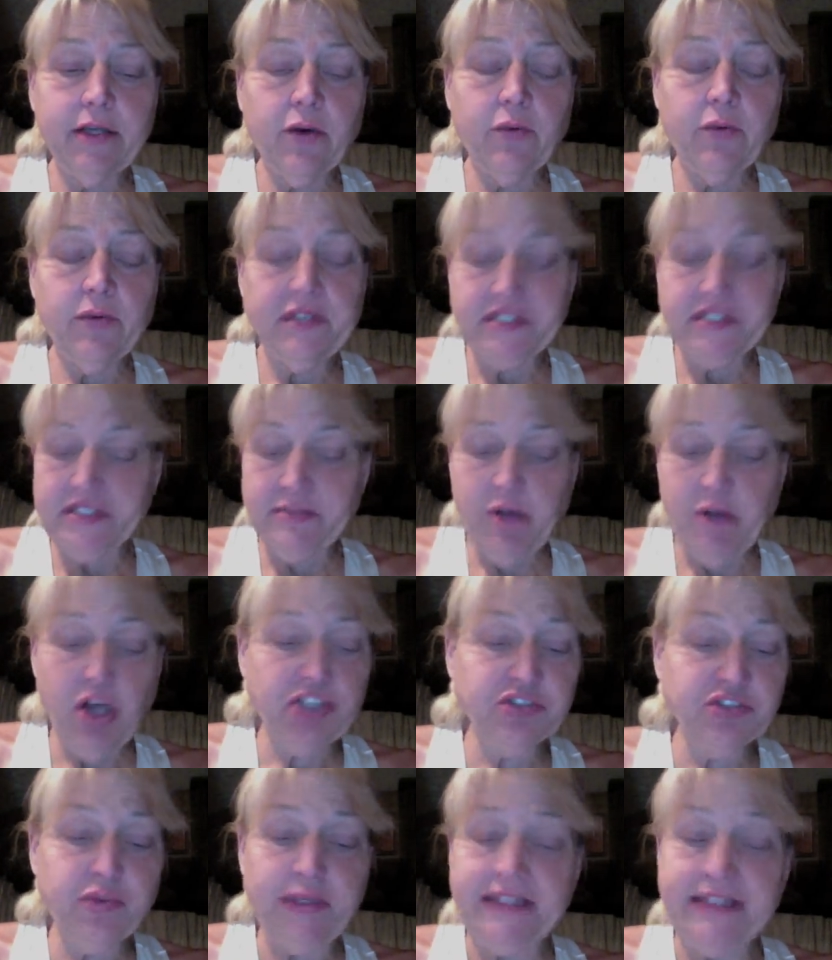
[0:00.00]
with the
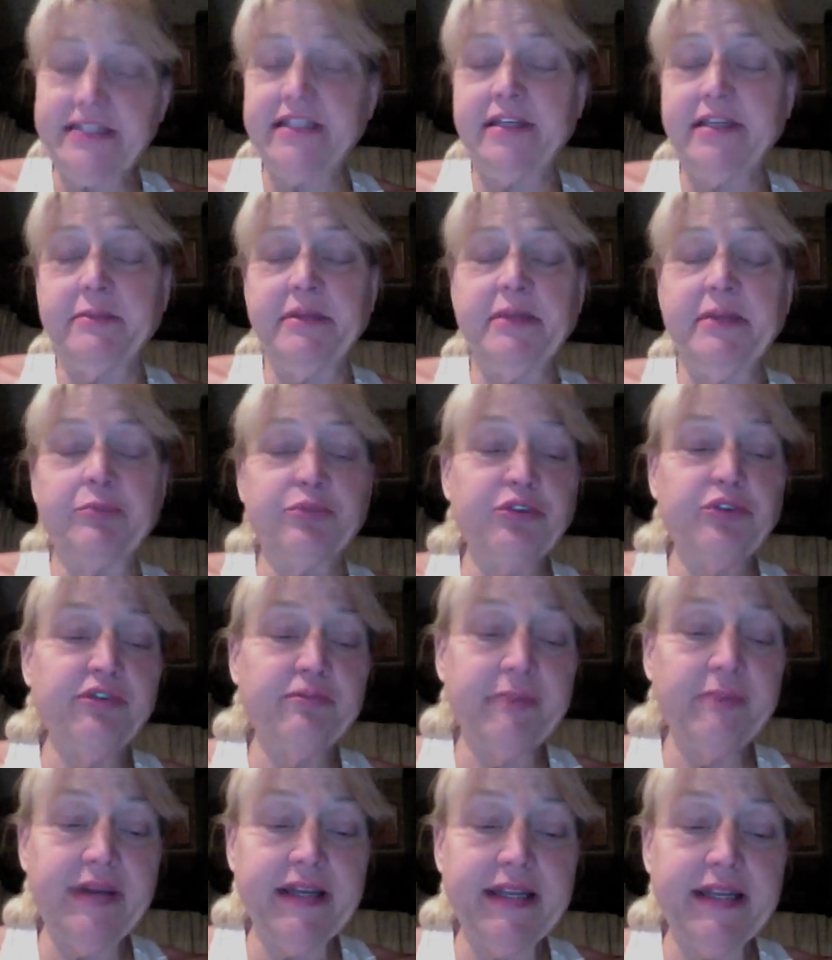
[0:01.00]
small tweaks, it could be
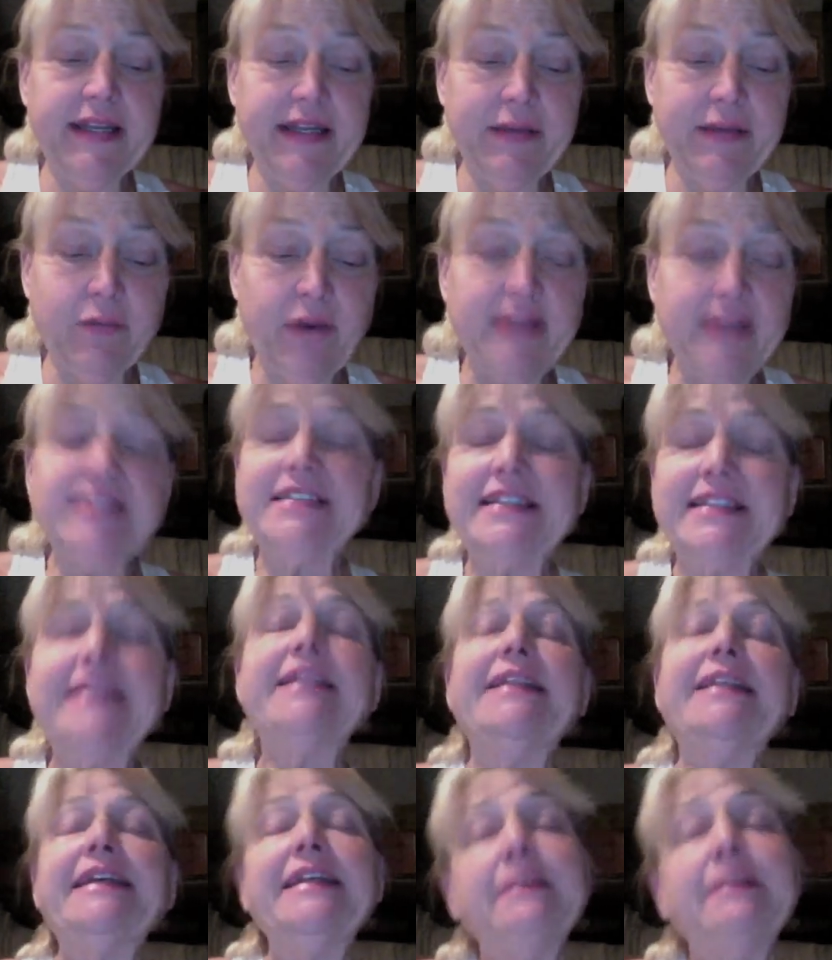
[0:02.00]
improved, but
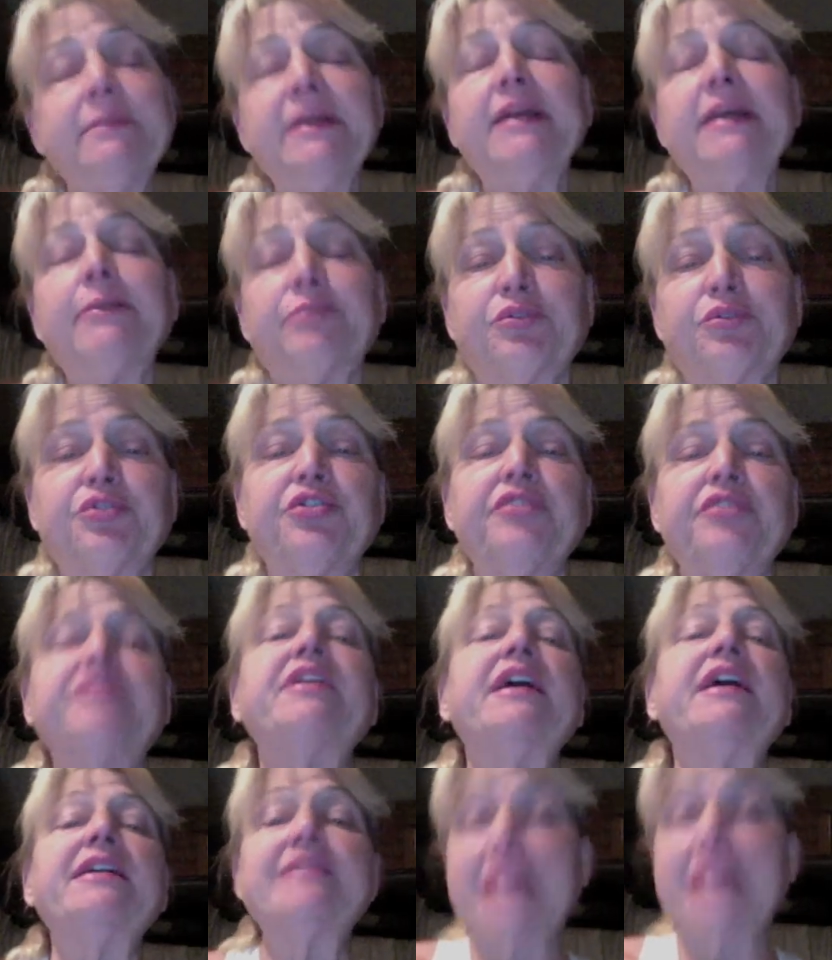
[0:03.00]
didn't need to be improved
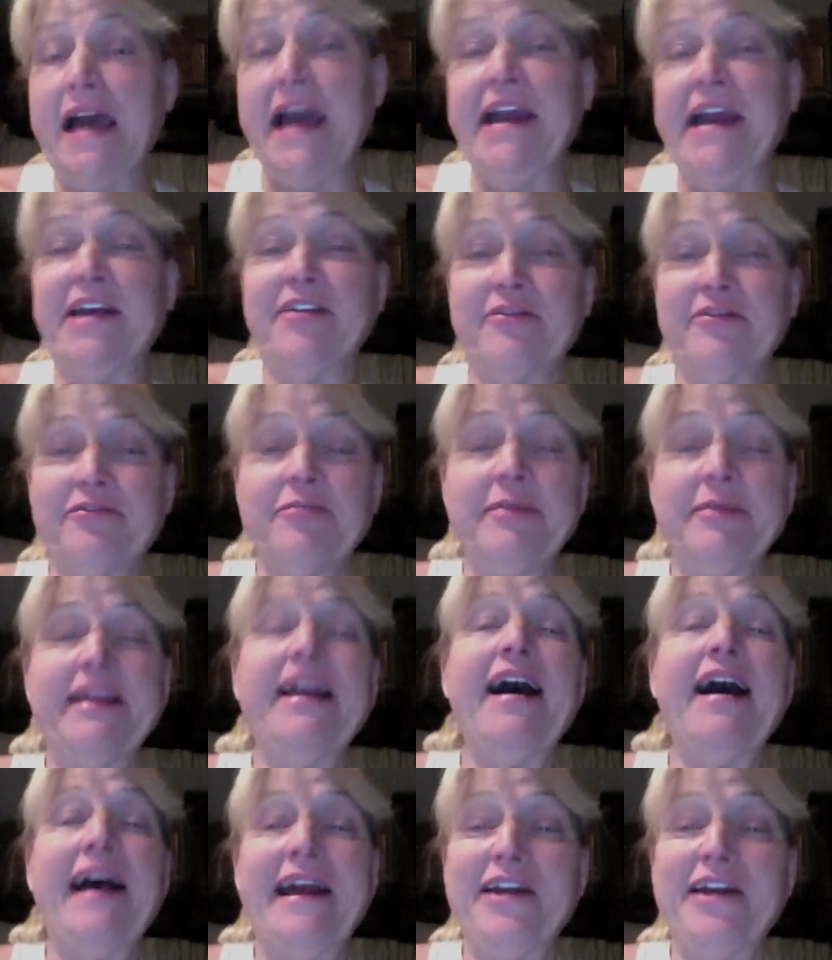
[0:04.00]
for me
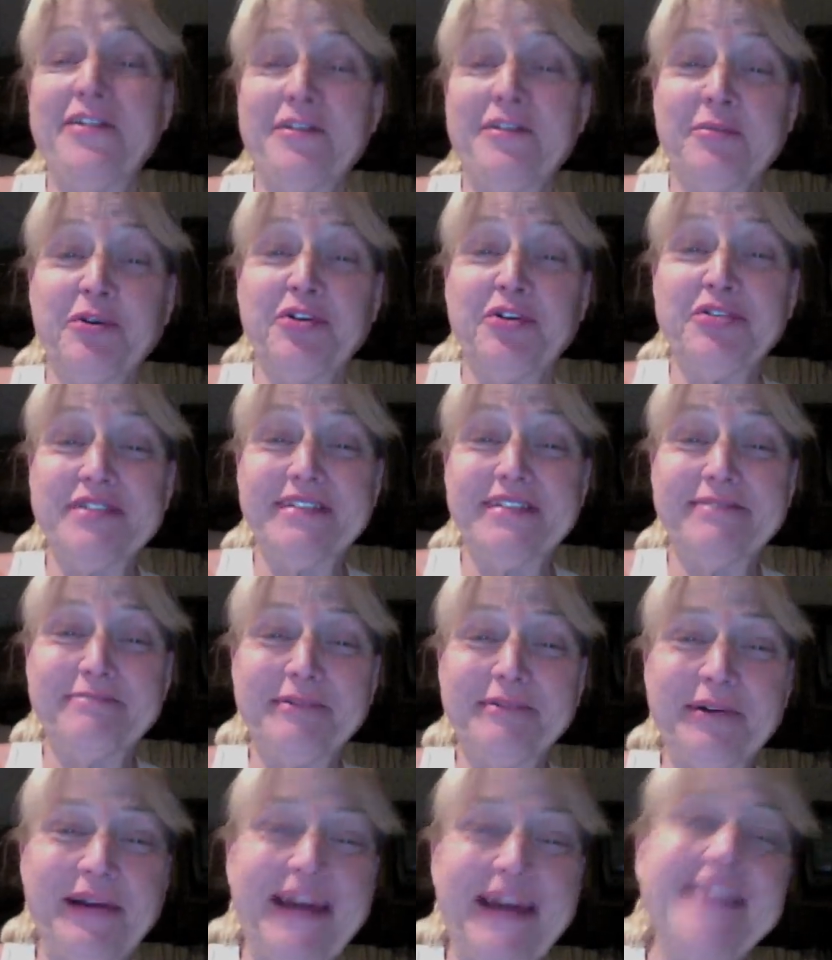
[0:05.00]
to hire the person.
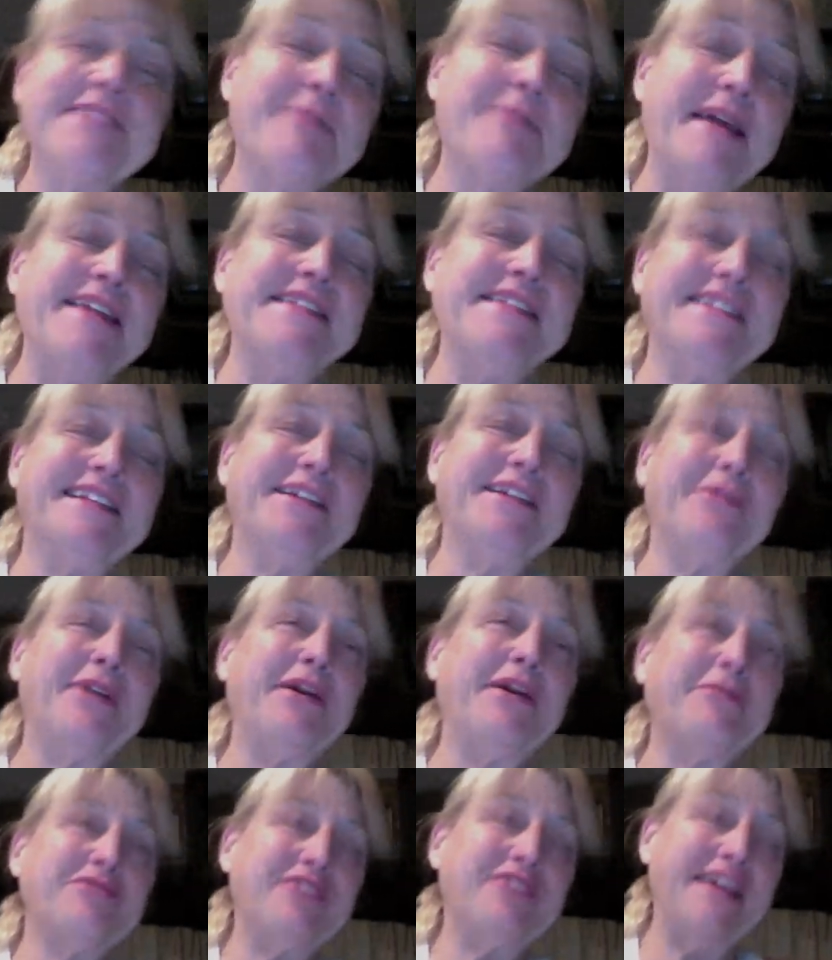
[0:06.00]
Okay, is basically what
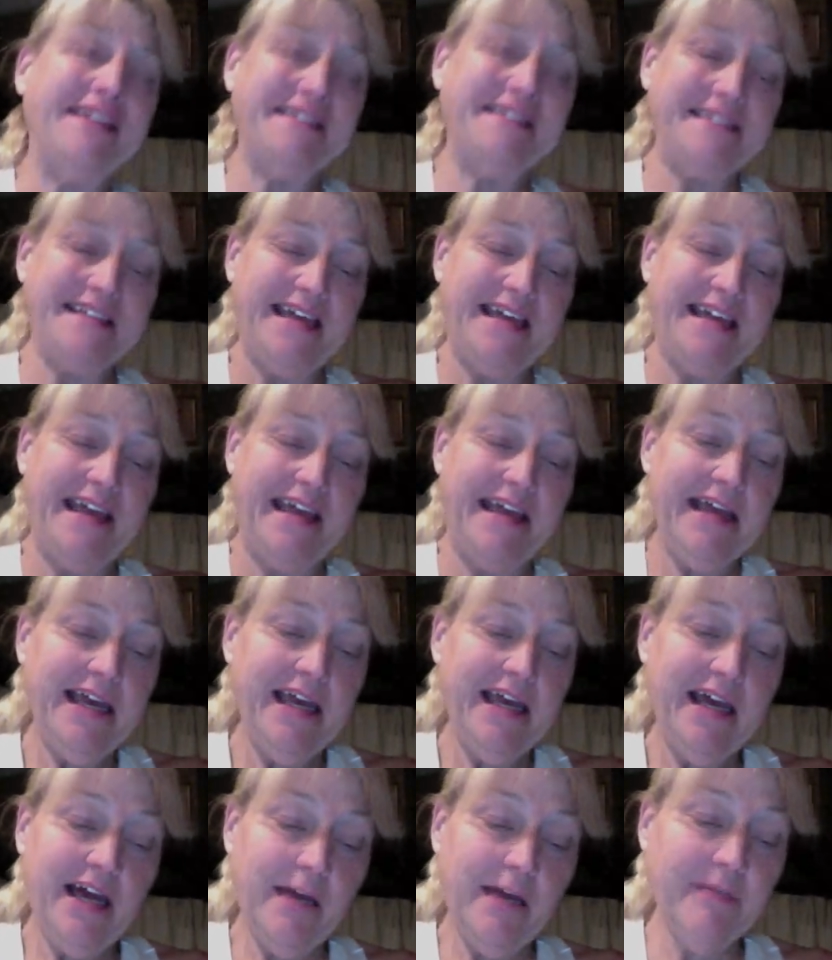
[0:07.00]
I'm trying to say,
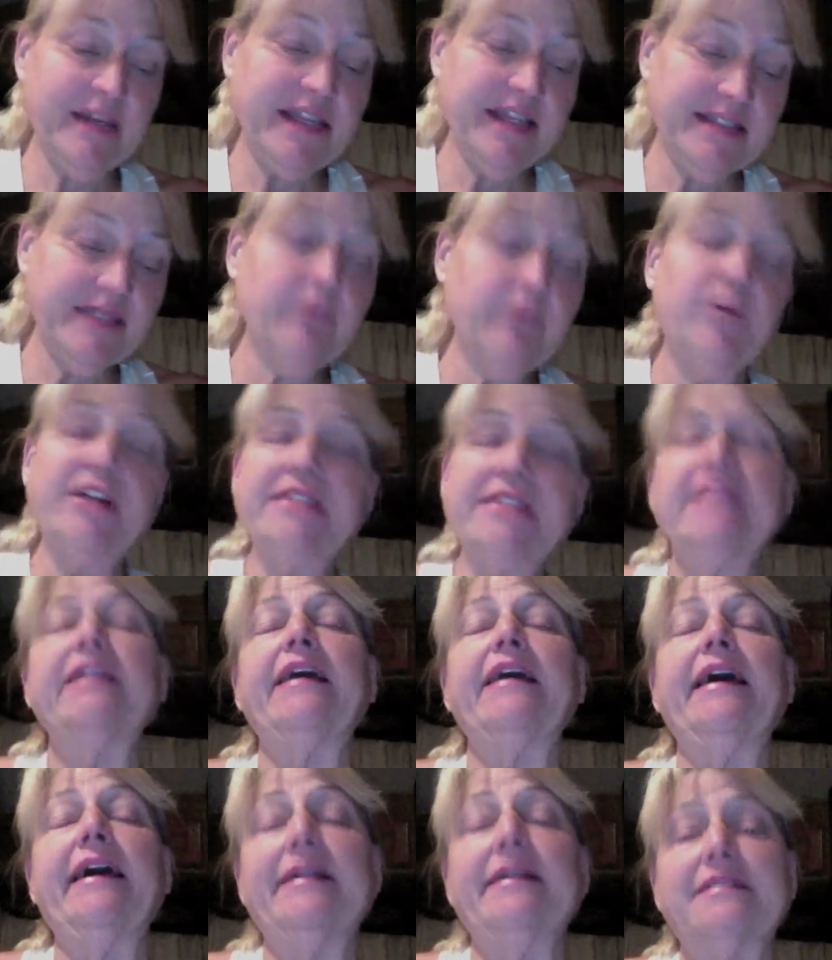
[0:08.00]
because it was an
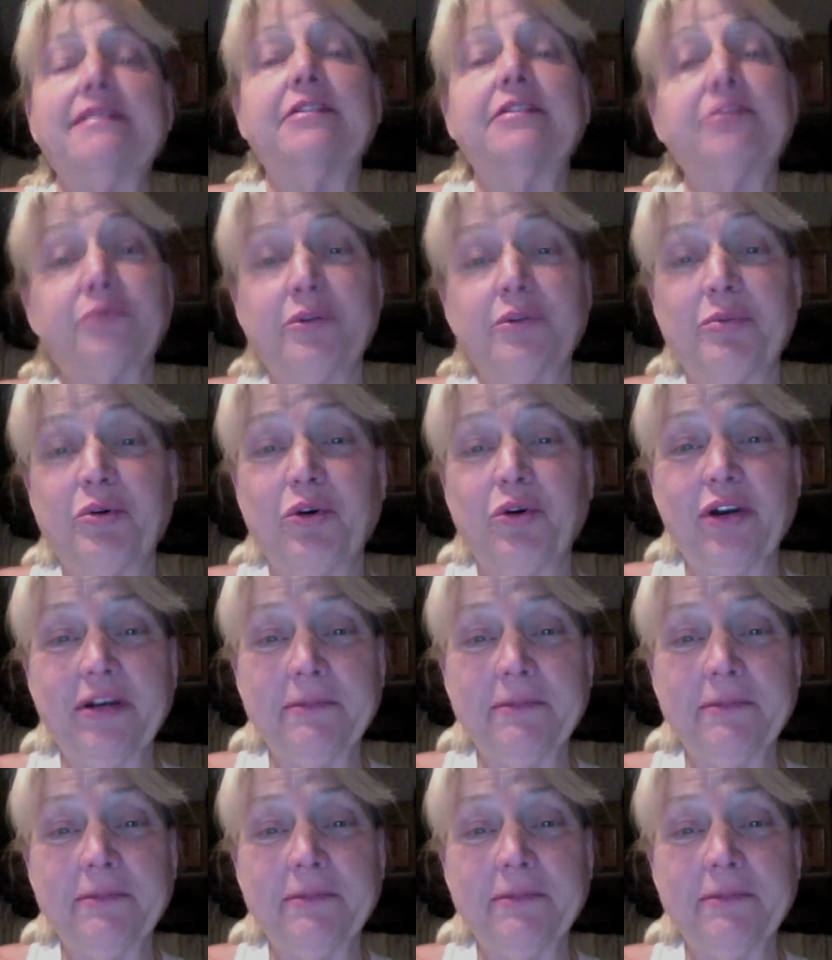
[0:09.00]
excellent report.